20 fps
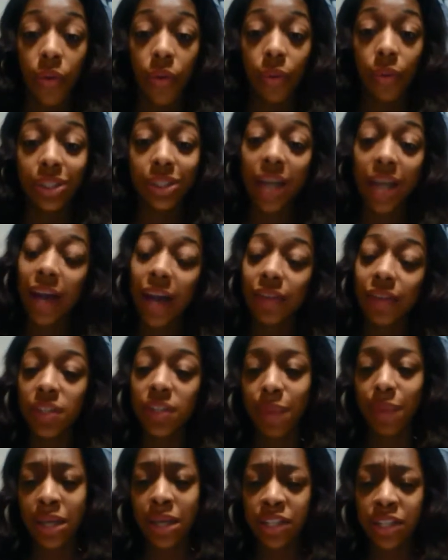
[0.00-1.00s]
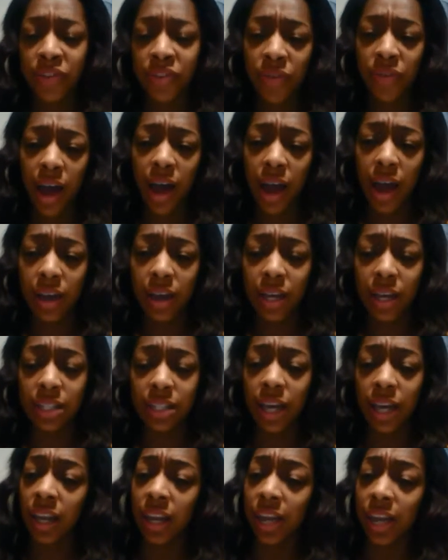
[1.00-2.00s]
which kind of is best defined as
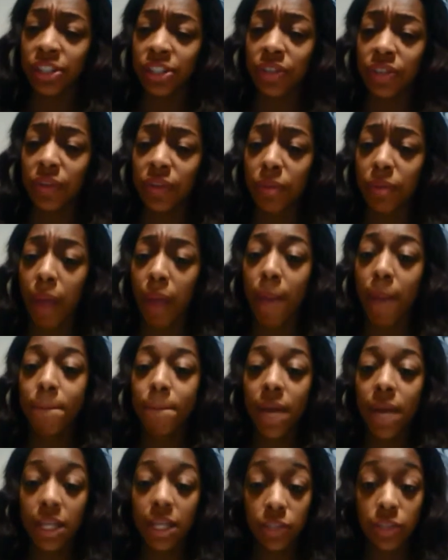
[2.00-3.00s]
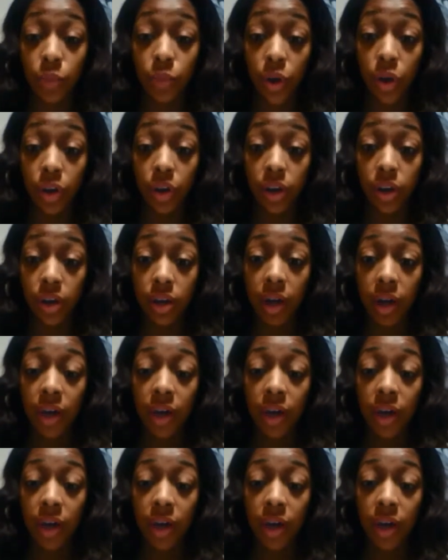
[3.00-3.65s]
a collection of some of my best work